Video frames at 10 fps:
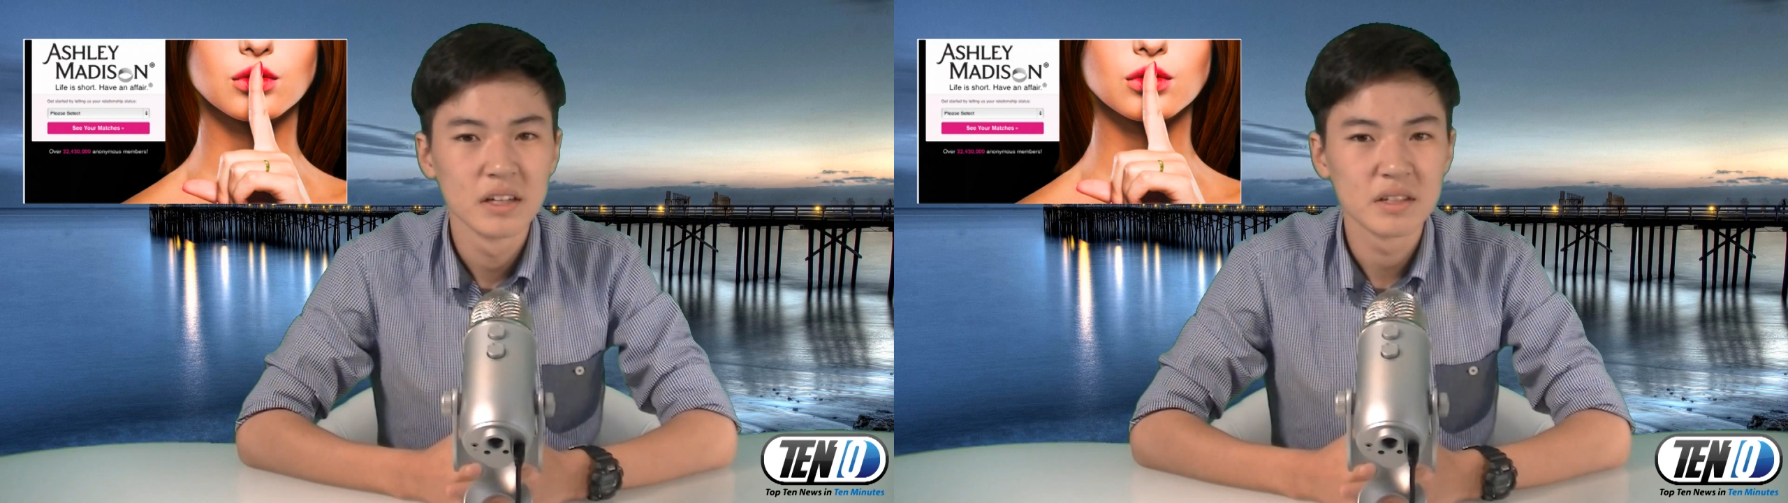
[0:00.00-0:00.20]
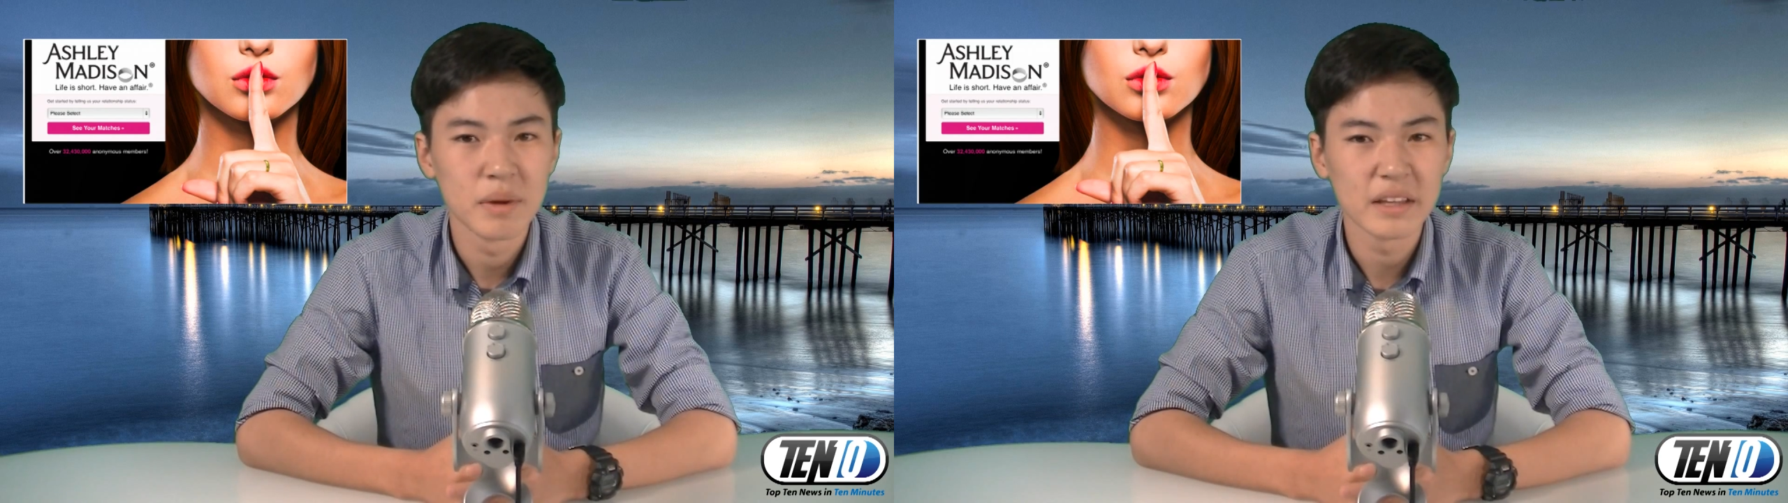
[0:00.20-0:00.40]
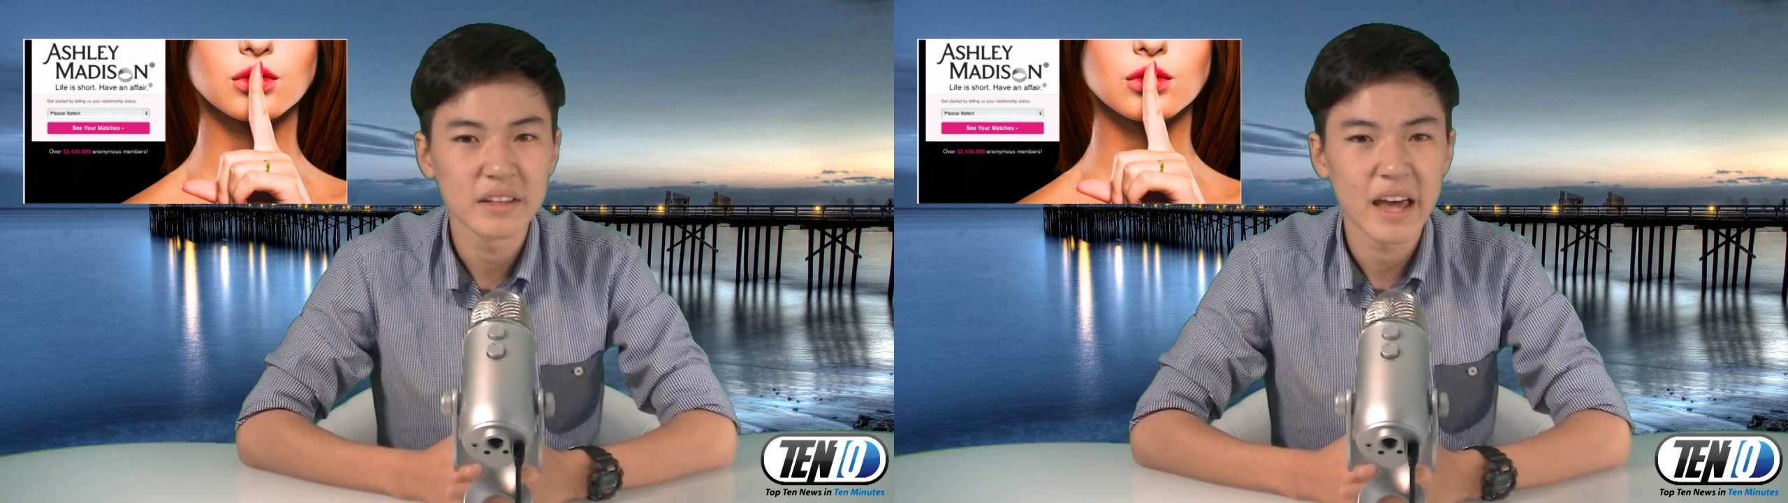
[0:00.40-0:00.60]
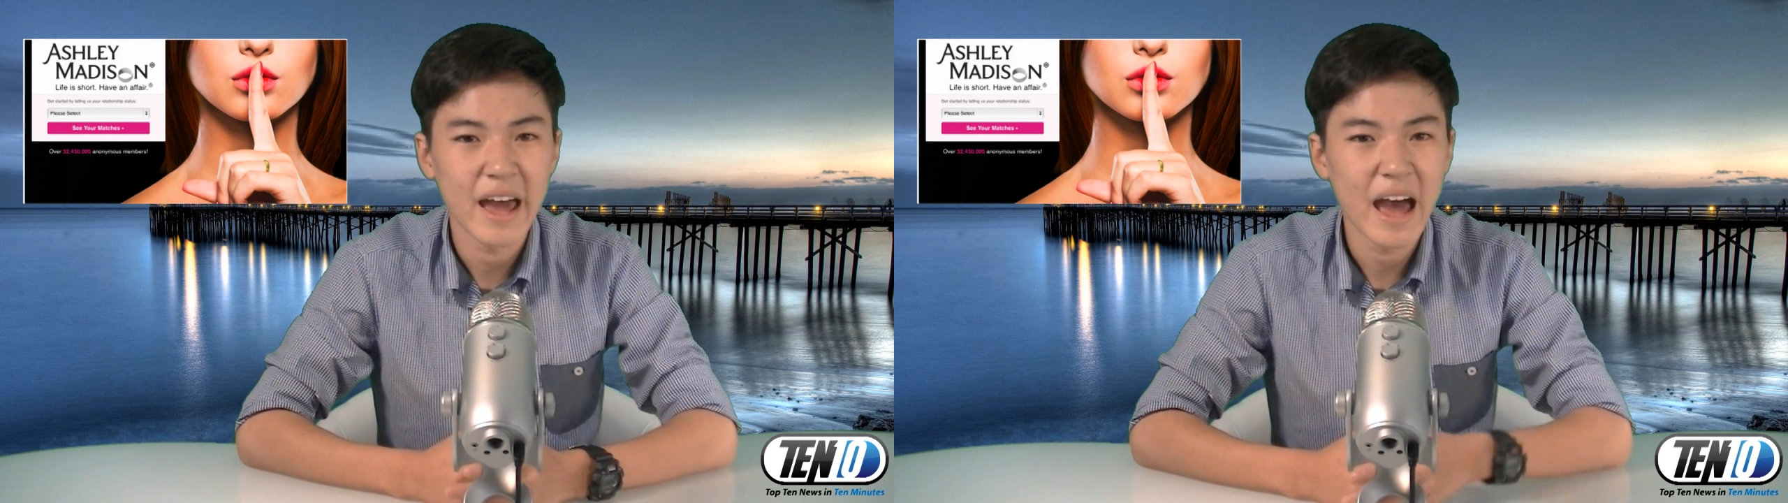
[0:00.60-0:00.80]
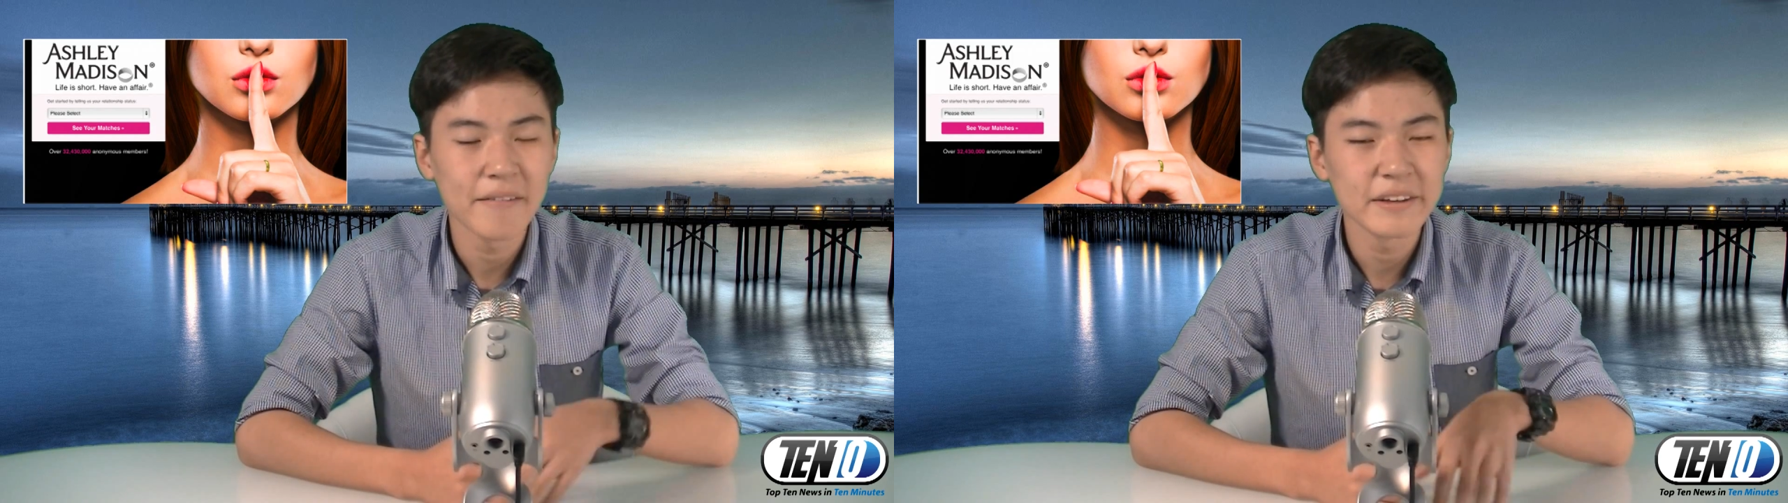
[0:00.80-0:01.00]
demanded that
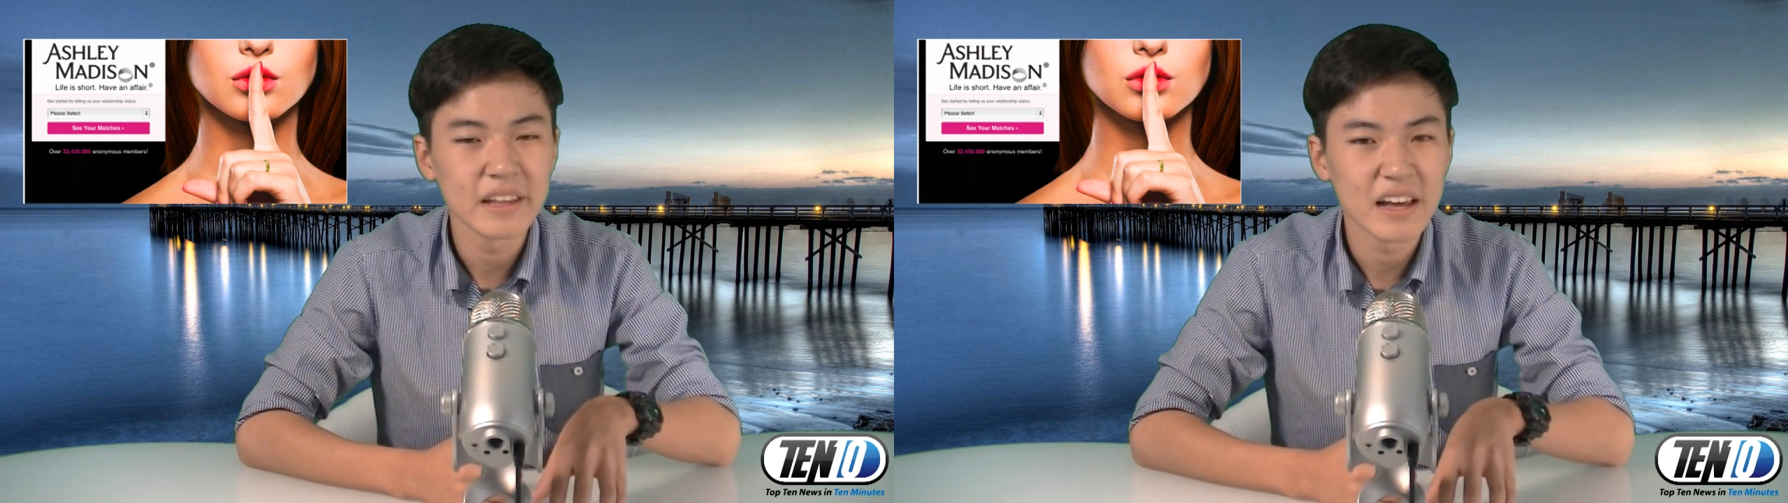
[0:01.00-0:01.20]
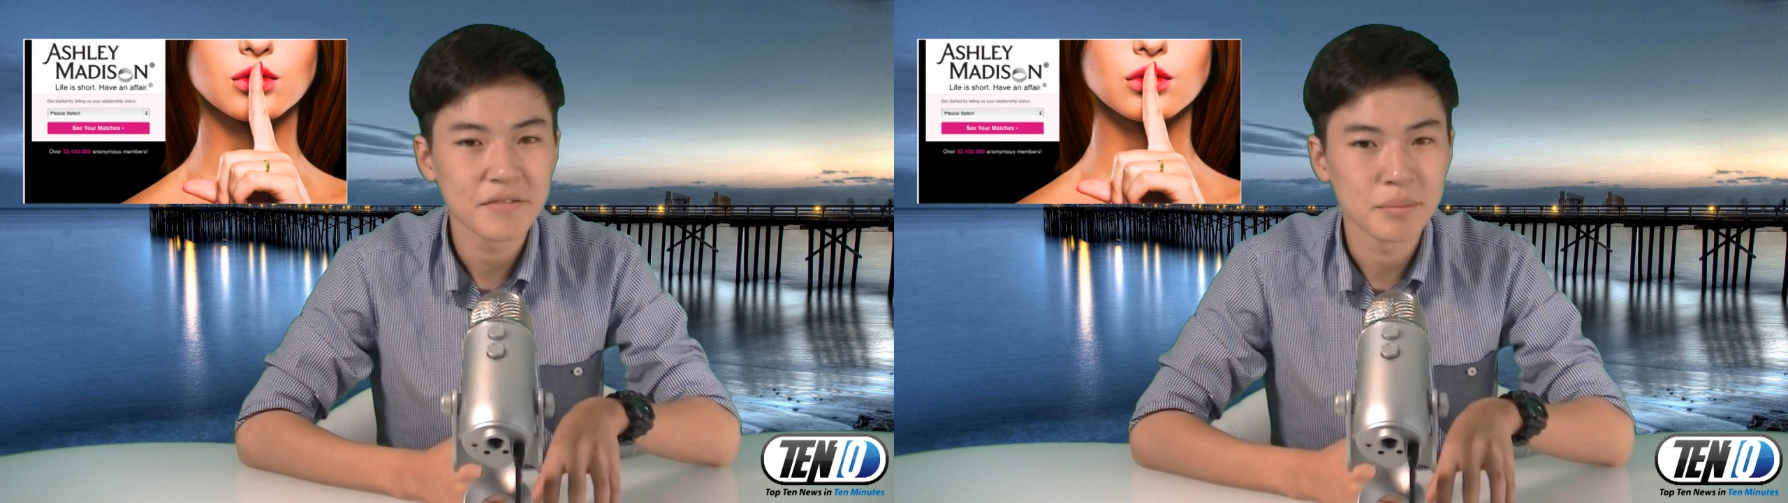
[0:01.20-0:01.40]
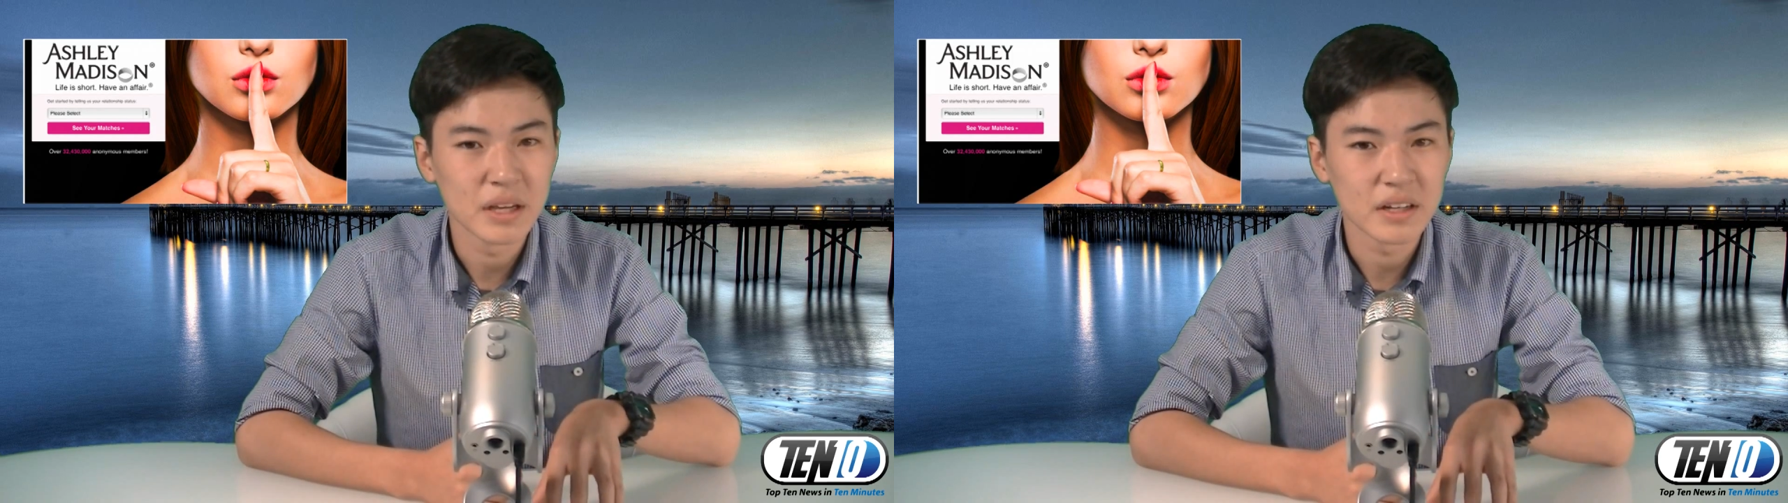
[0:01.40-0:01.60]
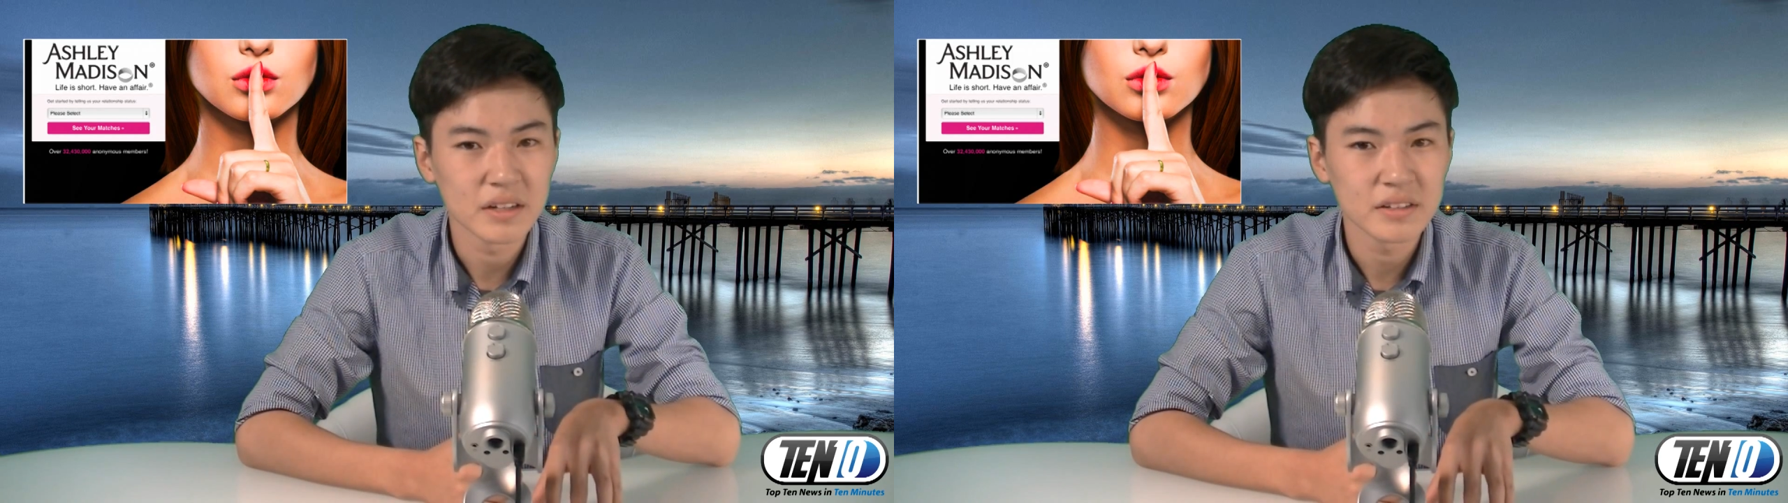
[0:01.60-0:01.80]
Avid Life Media